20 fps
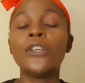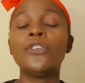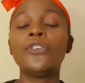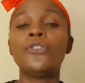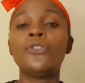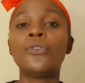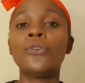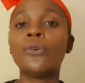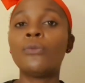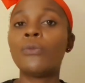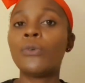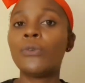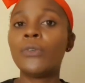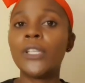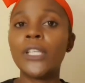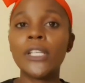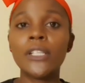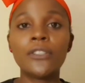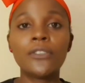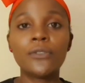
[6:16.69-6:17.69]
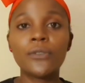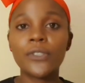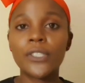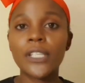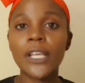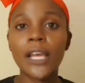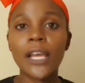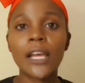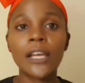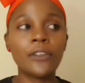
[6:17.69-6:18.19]
You will need to
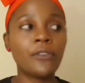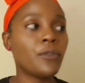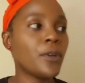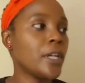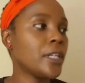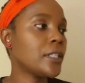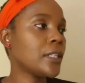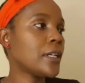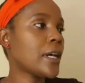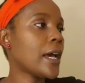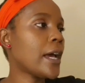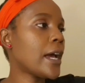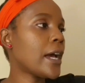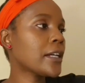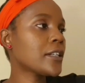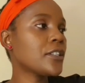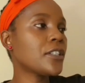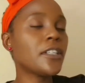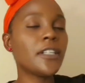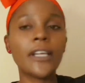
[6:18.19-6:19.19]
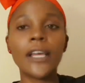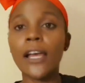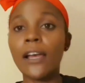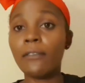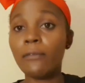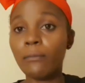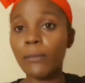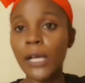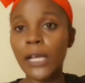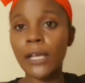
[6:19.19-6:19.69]
stay hydrated. I actually
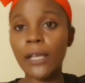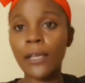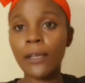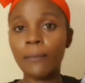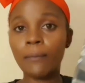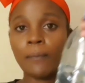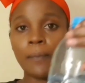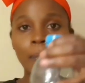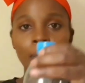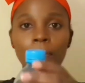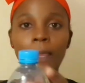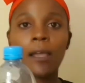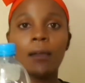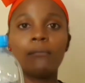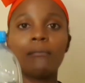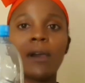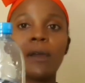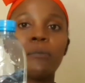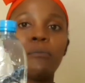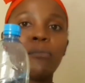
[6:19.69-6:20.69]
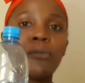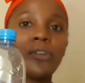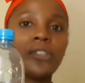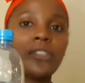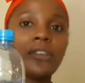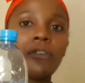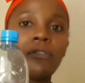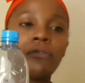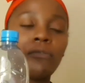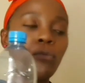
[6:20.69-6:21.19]
have my
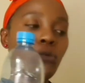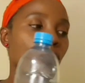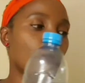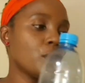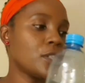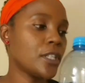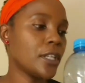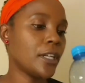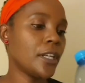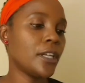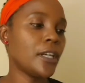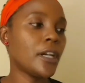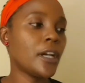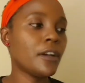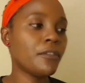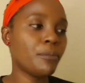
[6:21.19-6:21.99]
bottle of water here.